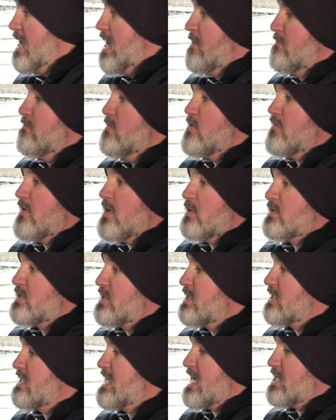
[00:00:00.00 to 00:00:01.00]
Moving on to
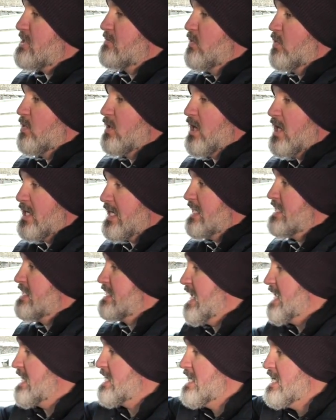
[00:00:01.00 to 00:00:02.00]
the dashboard, like I
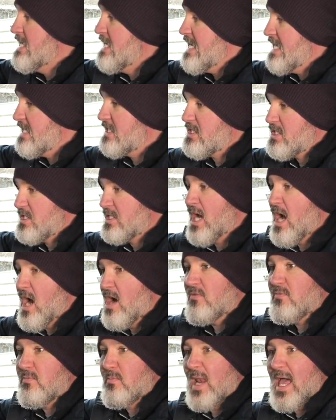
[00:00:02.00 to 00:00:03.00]
said, it's
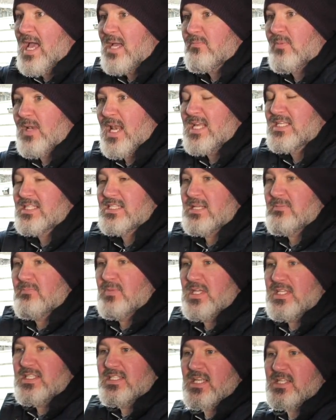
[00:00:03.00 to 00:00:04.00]
tough black plastic, but
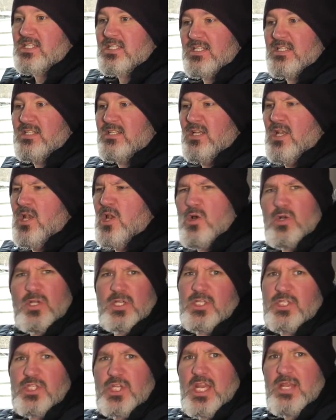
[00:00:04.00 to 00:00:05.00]
it doesn't look
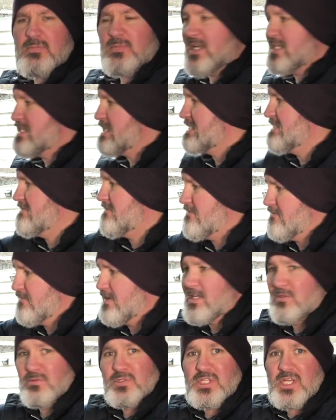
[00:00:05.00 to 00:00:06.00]
cheap and it doesn't
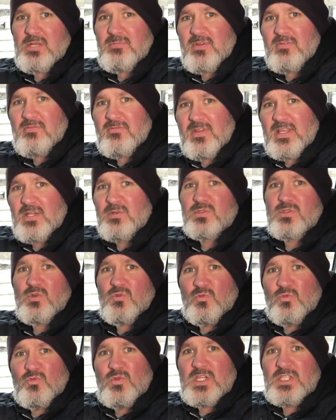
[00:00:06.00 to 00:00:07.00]
feel cheap. It feels
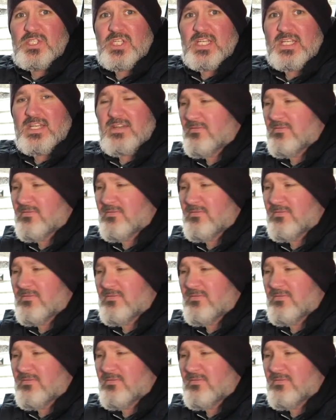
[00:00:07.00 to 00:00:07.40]
rigid and it